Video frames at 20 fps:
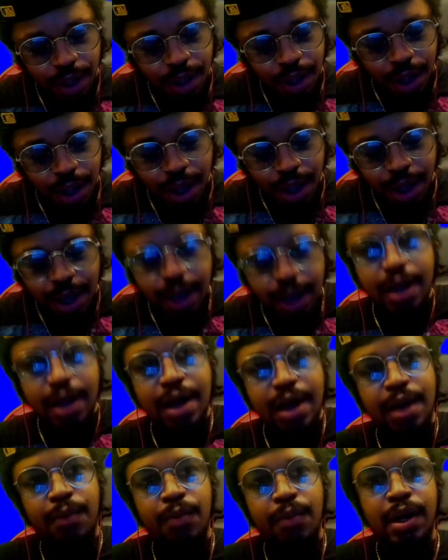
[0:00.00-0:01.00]

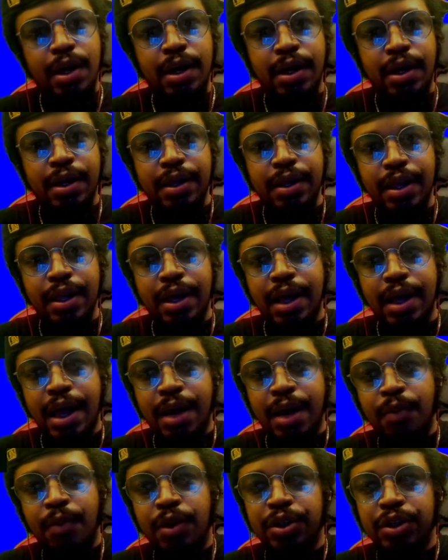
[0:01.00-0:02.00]
I
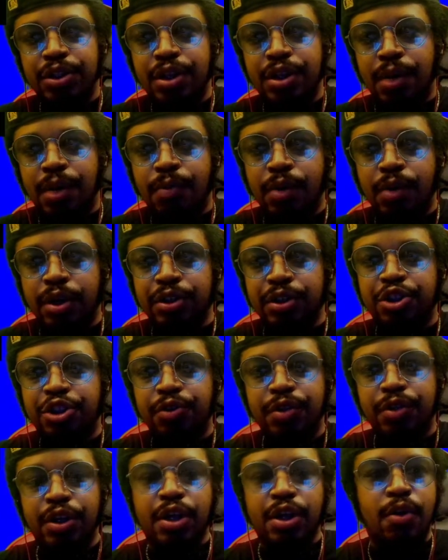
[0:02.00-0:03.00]
want you
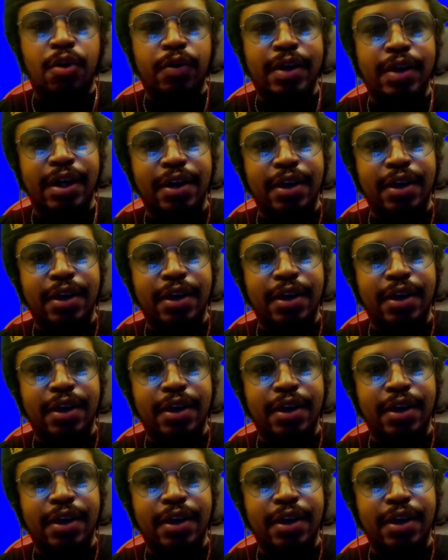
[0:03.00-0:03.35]
to go get a